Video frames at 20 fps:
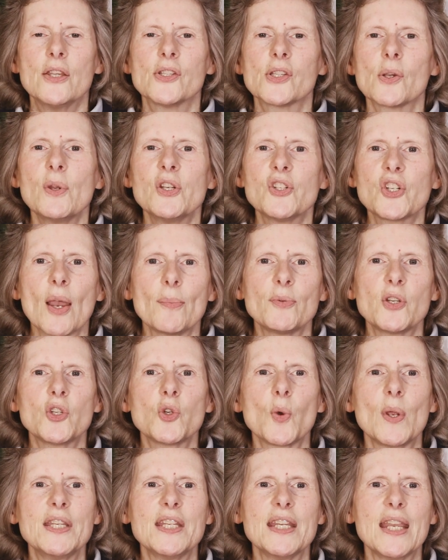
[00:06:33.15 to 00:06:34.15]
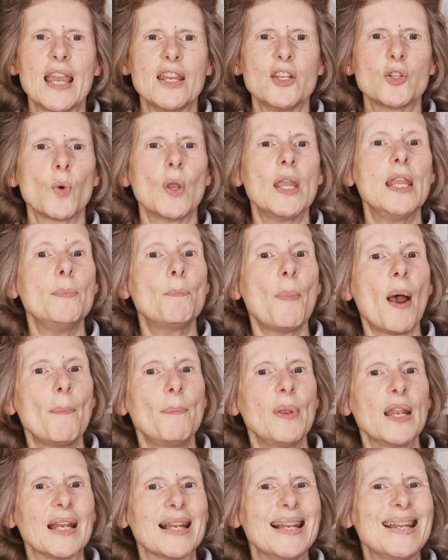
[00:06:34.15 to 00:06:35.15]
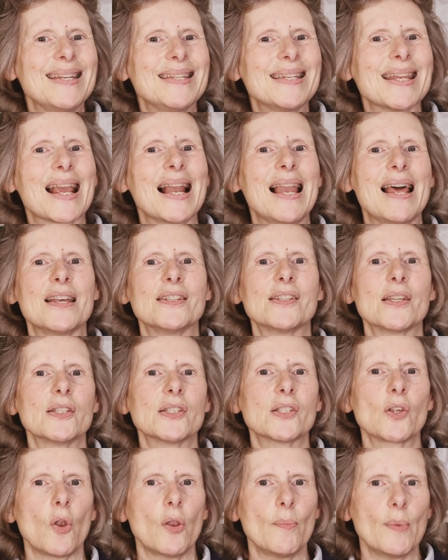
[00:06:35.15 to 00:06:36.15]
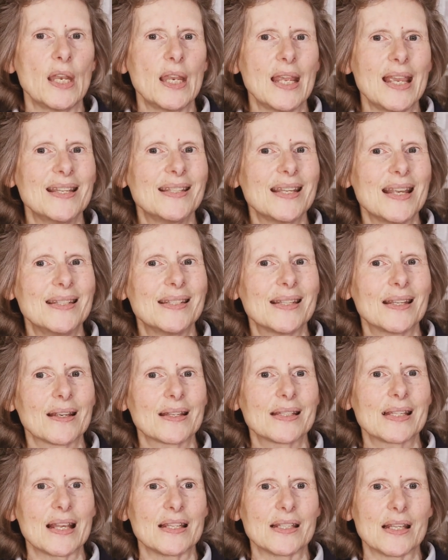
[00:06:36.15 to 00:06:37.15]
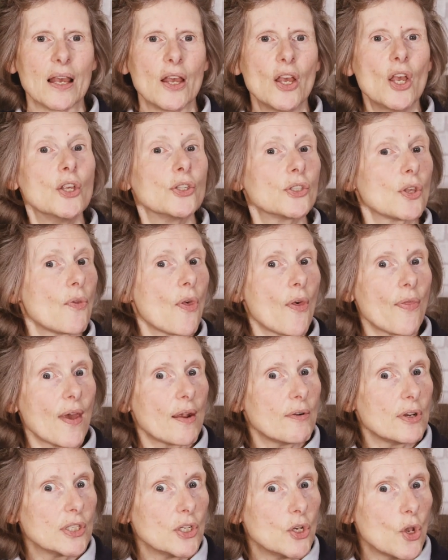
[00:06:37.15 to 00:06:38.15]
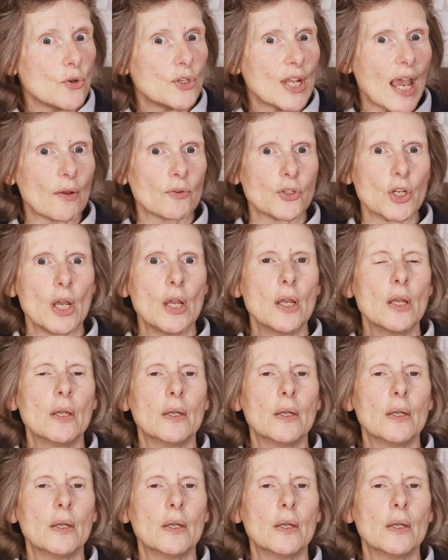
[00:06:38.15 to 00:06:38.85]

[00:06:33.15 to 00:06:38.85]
So in chapter 28, he publicly declares that Solomon is his successor, so that there is no doubt.